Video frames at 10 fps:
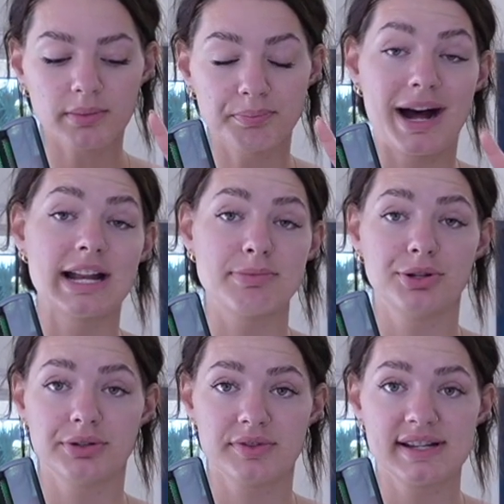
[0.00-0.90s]

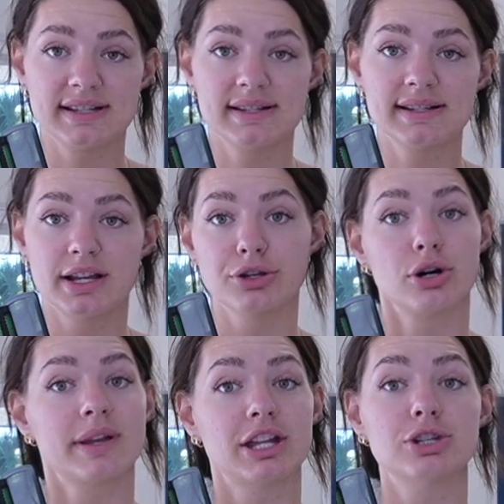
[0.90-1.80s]
bodybuilding reasons and
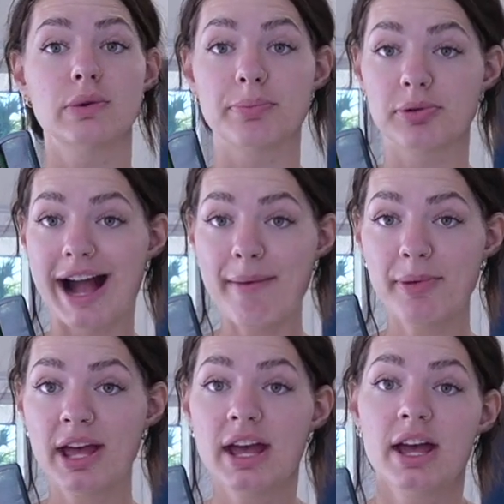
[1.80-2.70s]
going into a
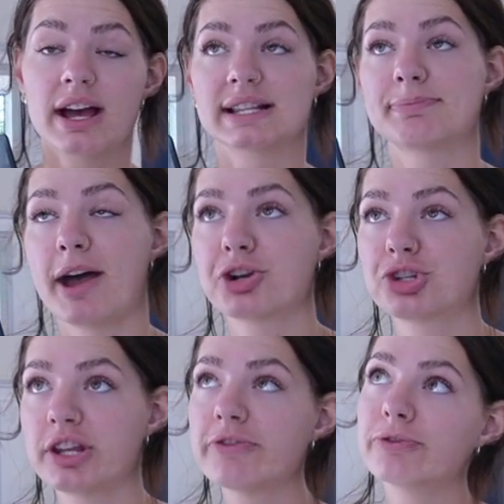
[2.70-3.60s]
prep,
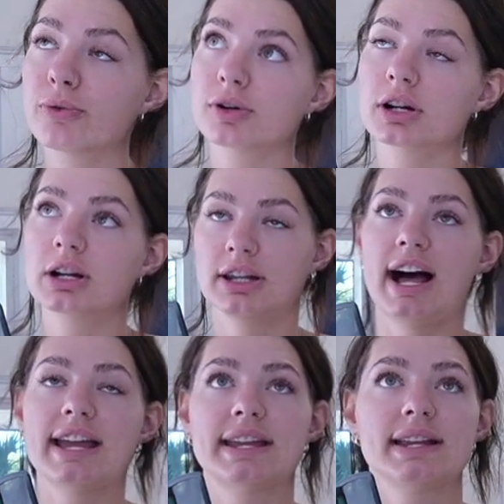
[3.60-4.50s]
especially for
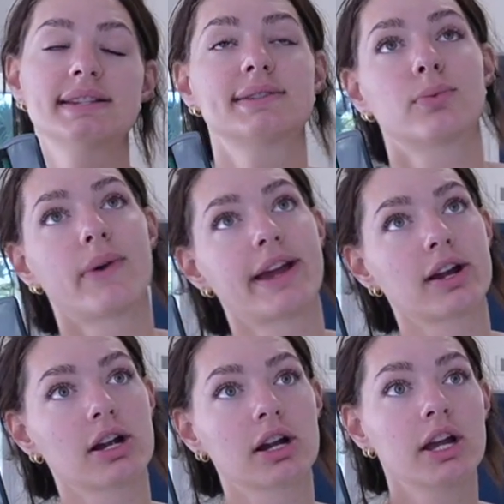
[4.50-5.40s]
clients
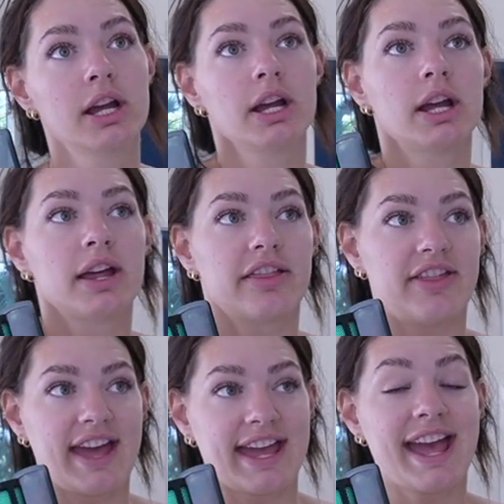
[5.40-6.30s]
where
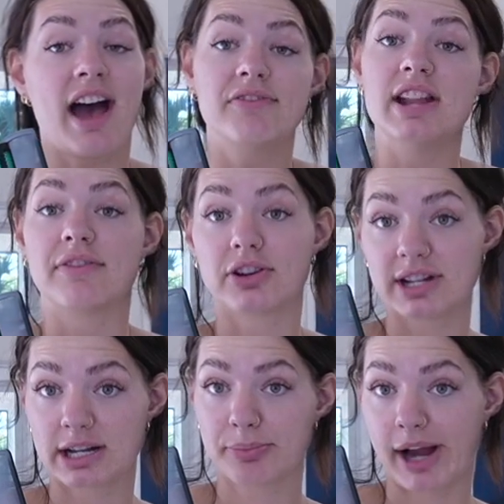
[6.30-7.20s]
they have never
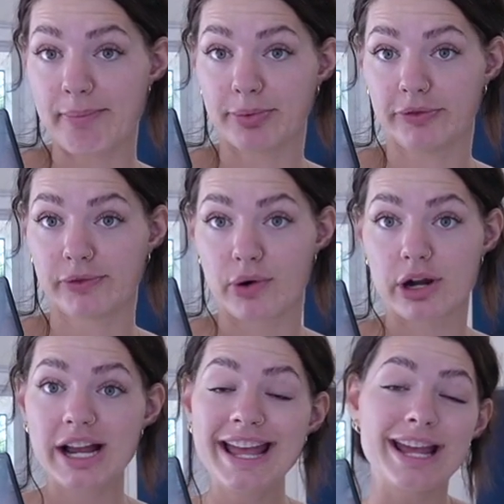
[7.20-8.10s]
done a prep
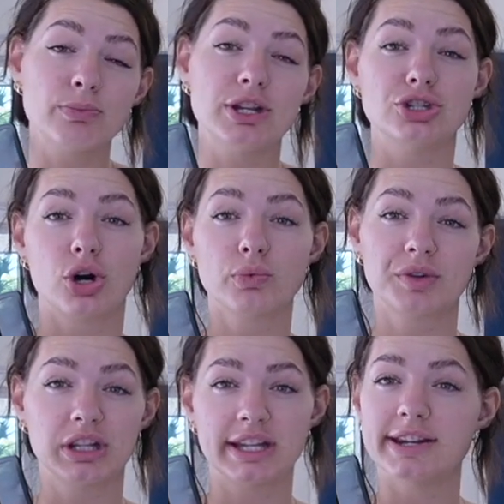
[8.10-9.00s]
before and we don't
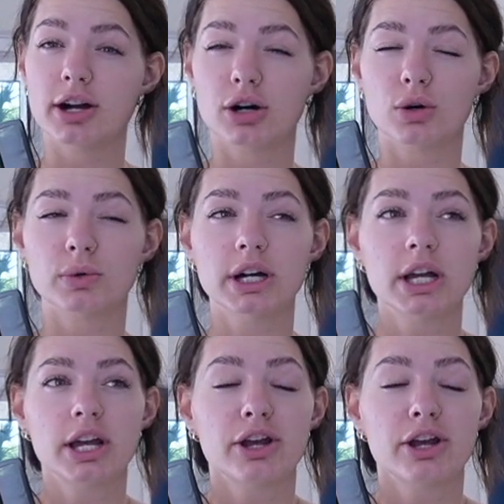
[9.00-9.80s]
really know